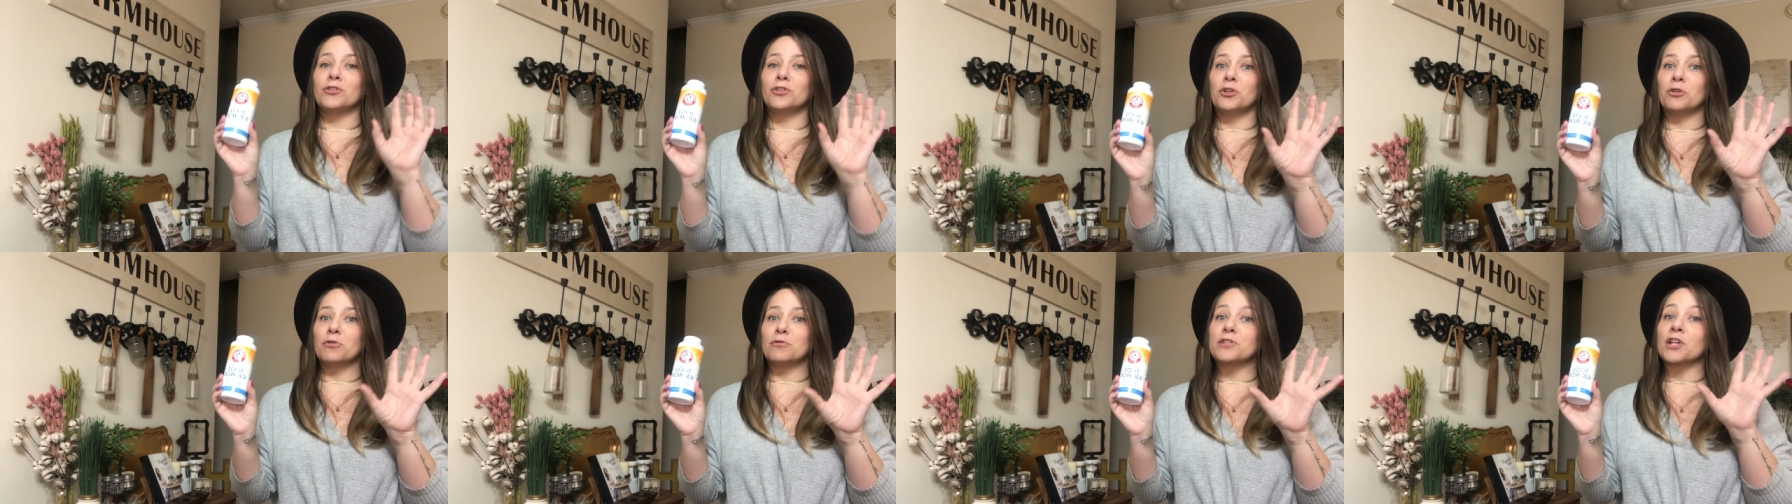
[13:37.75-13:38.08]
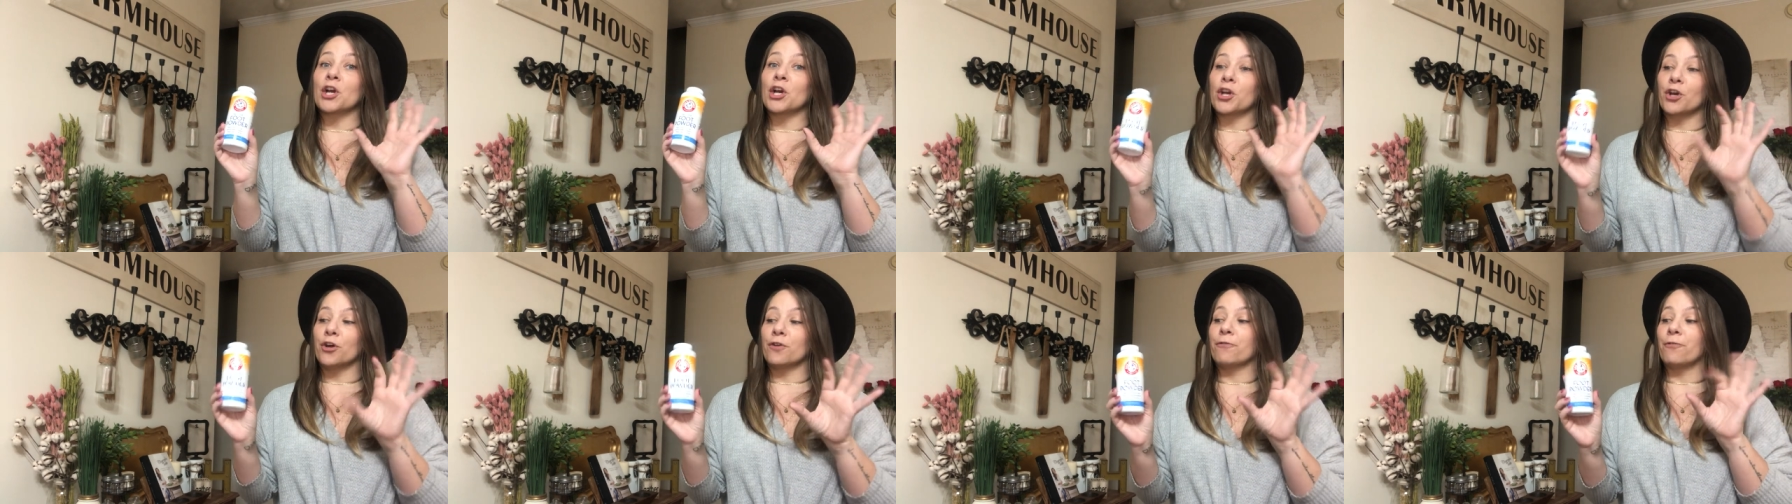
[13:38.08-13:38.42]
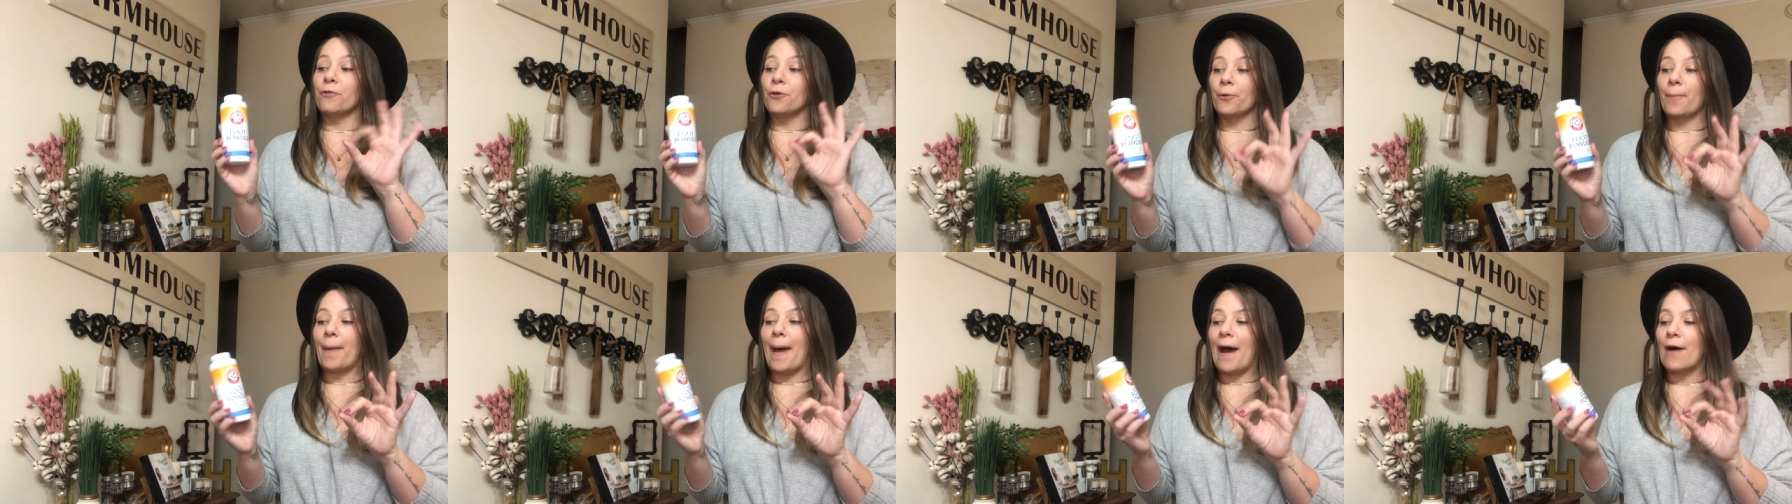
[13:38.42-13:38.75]
use a good
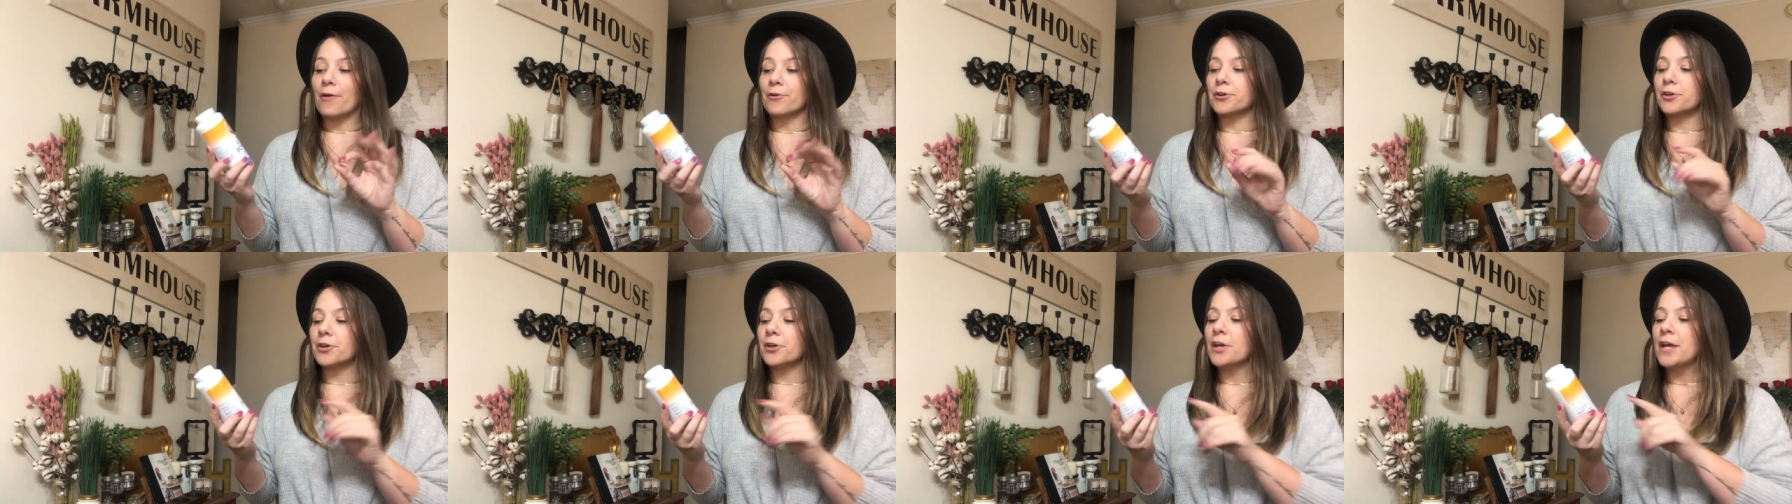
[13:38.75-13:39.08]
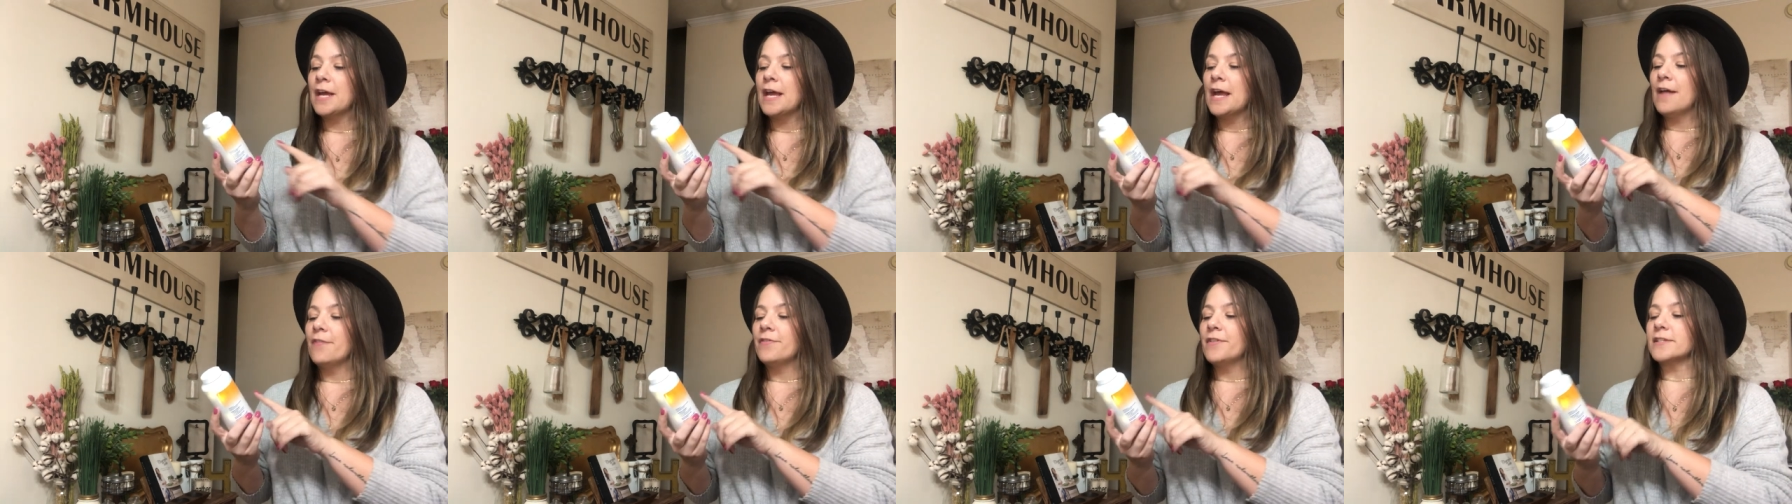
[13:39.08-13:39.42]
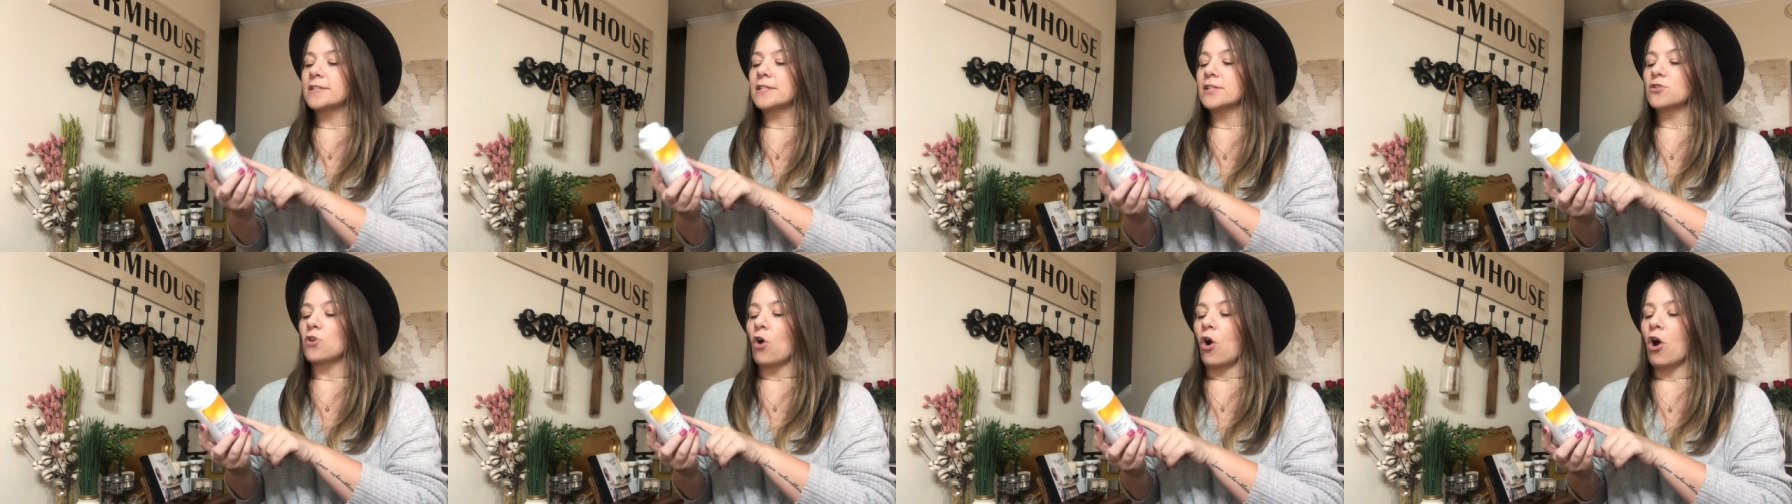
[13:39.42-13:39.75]
foot powder.
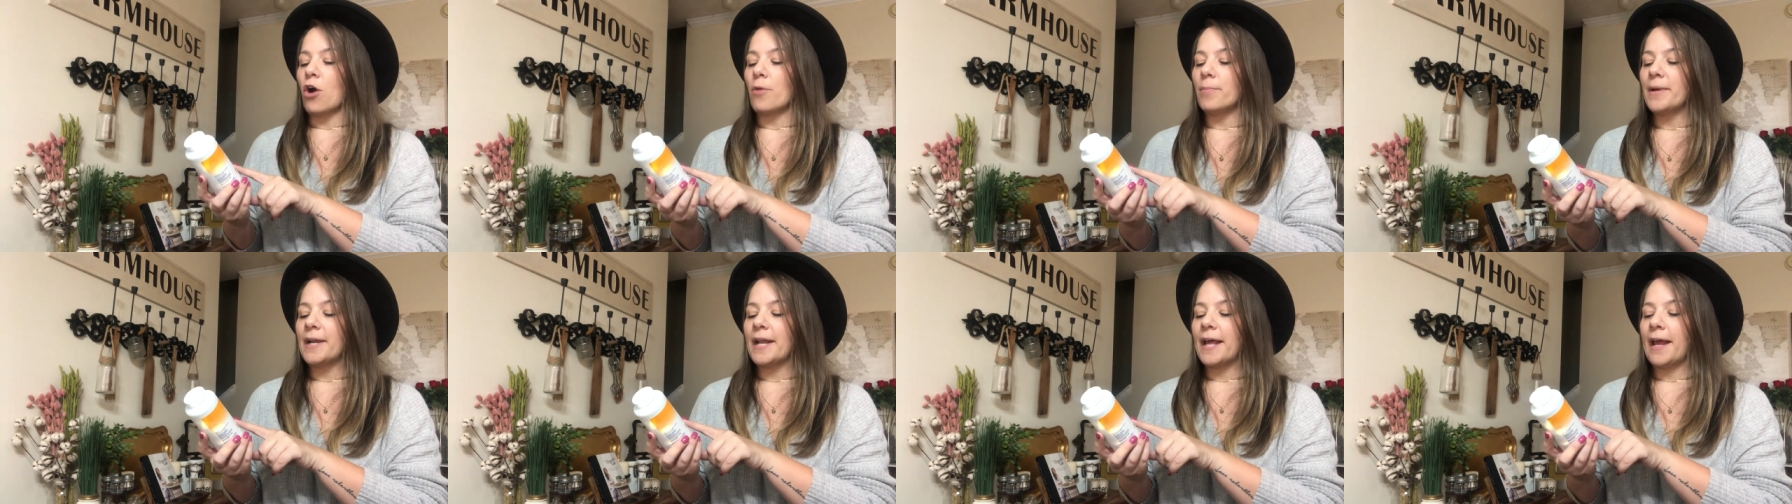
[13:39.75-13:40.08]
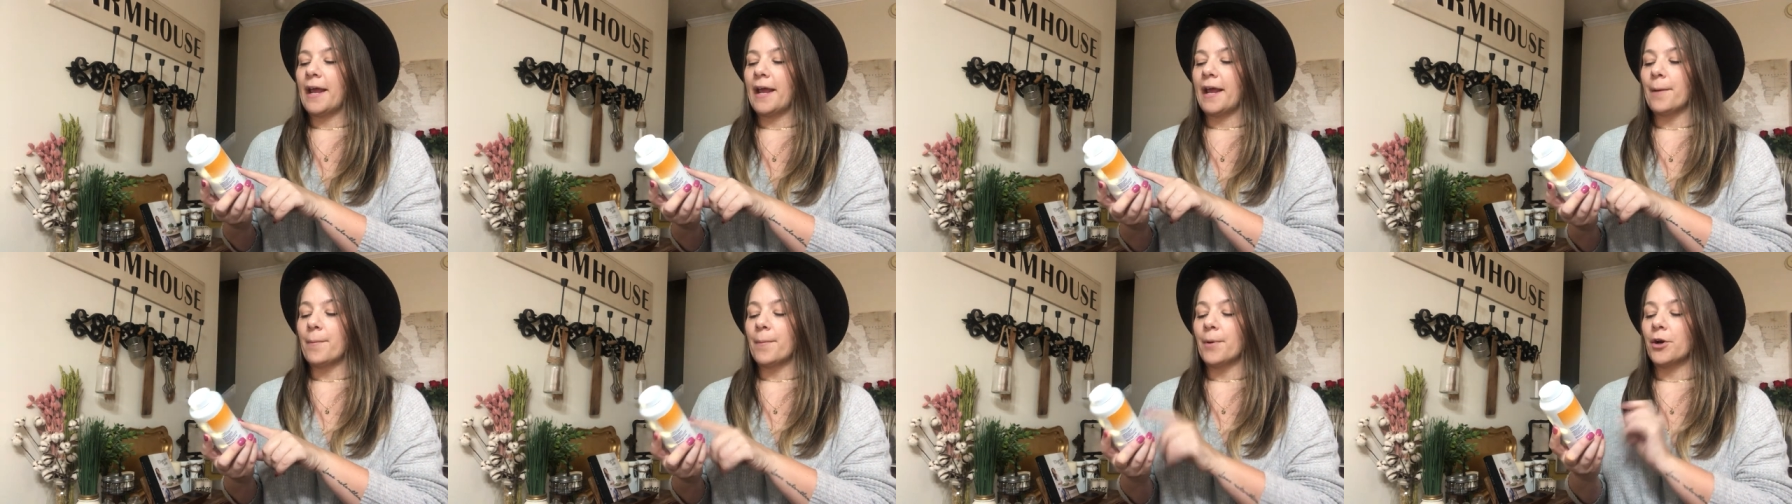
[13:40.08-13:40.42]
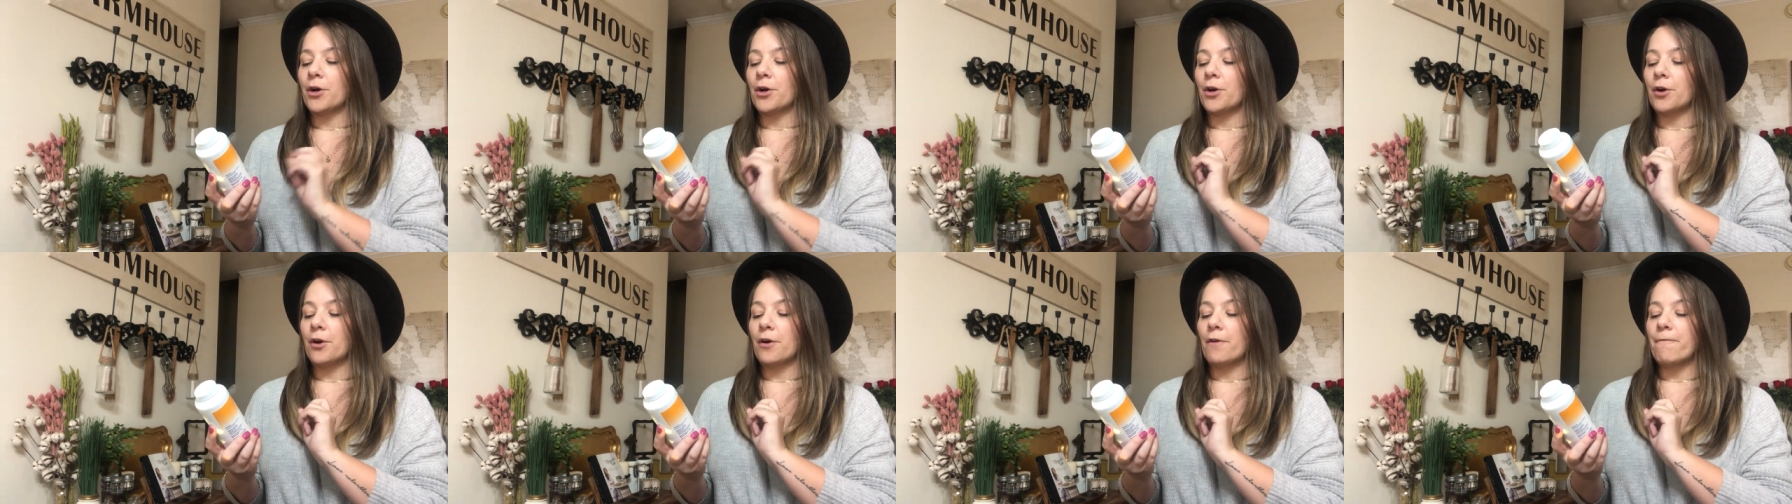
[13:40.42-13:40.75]
This is Arm &
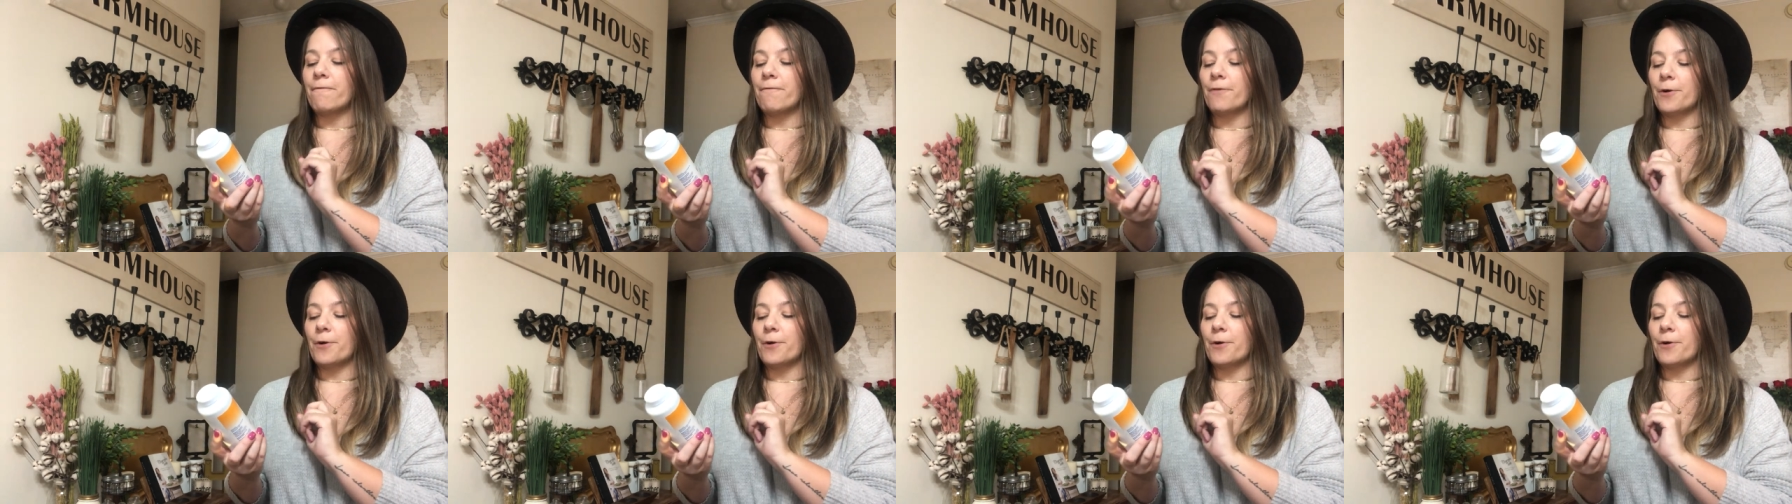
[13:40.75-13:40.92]
Hammer